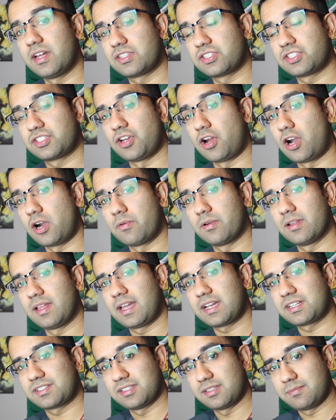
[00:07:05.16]
that star will
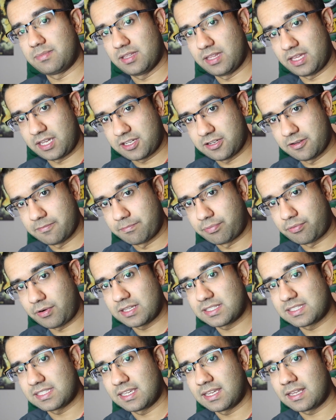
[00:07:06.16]
actually be, like,
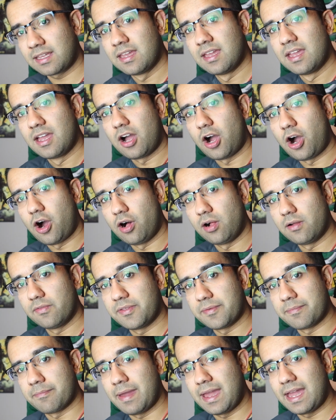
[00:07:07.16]
compressing all
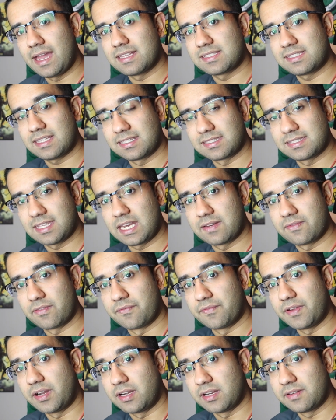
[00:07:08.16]
the mass inside of a
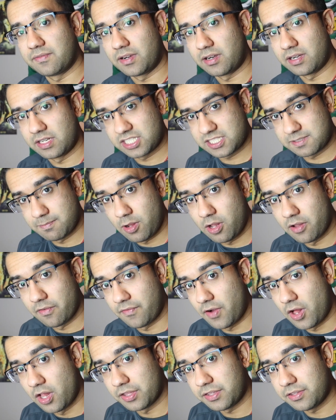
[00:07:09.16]
very, very small
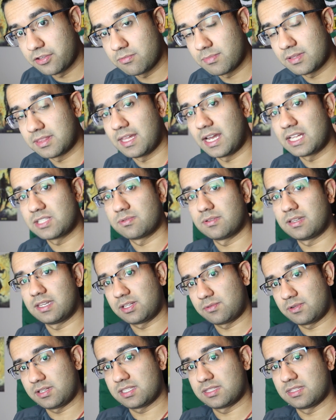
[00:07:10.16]
volume, and that's what
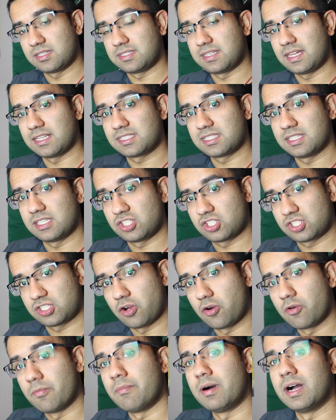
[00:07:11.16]
increases the density
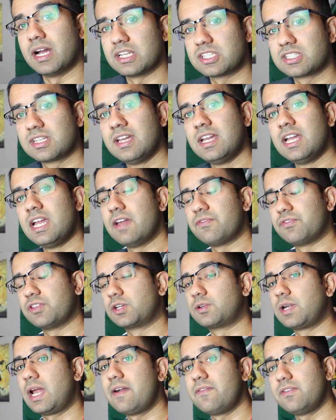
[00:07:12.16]
so much. If the
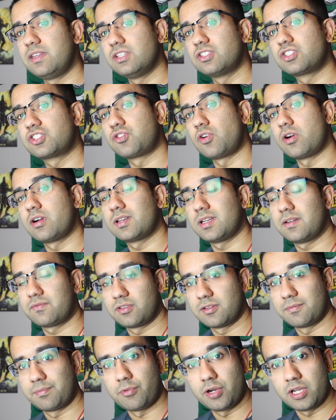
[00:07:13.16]
gravity is strong enough
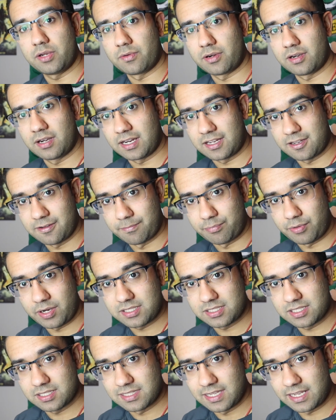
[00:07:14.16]
to the point where it
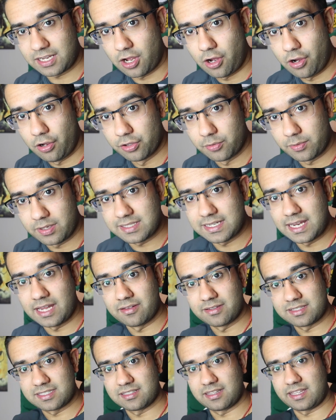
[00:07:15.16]
compresses like all the way
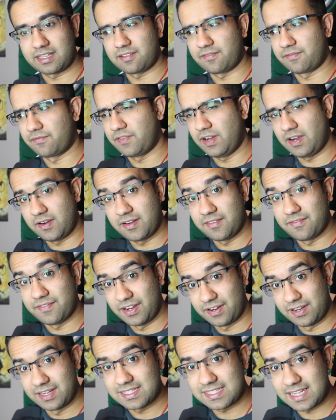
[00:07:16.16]
down to like a very,
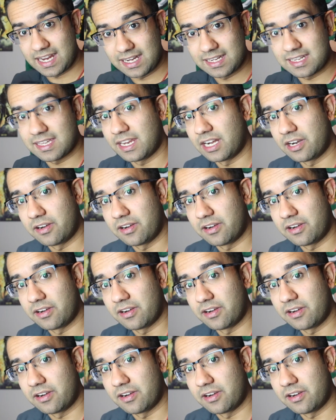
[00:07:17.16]
very tiny